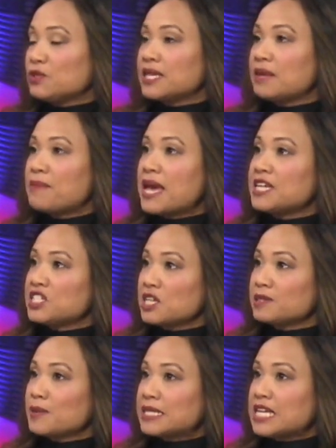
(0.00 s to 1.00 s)
you said manage
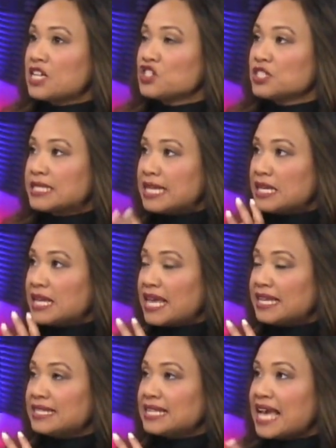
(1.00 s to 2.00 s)
expectations,
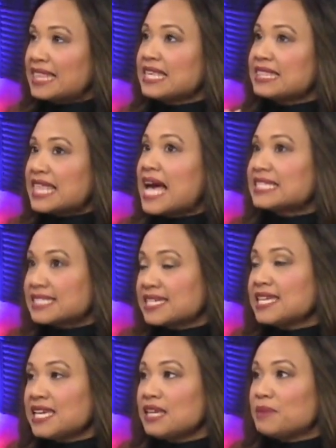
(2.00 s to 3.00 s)
and I think that's
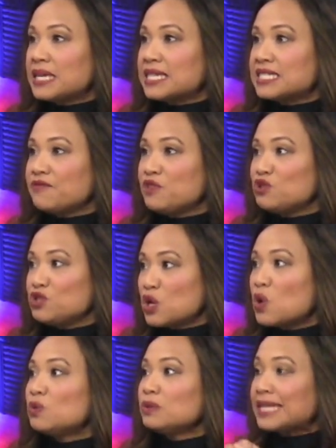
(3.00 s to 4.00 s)
key, because if you
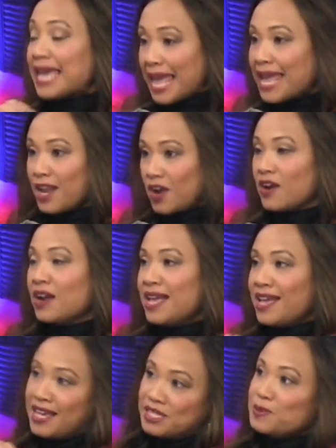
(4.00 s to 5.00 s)
don't care
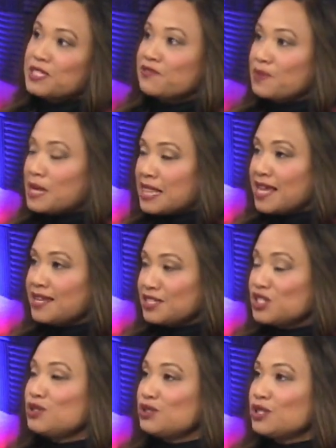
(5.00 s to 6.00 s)
as much of a client
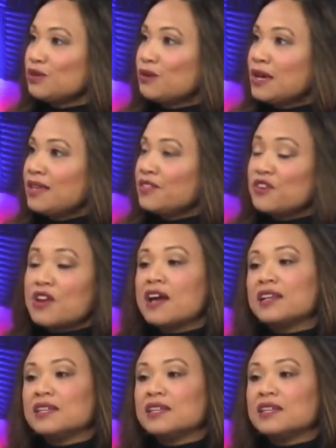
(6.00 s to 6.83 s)
as you do, the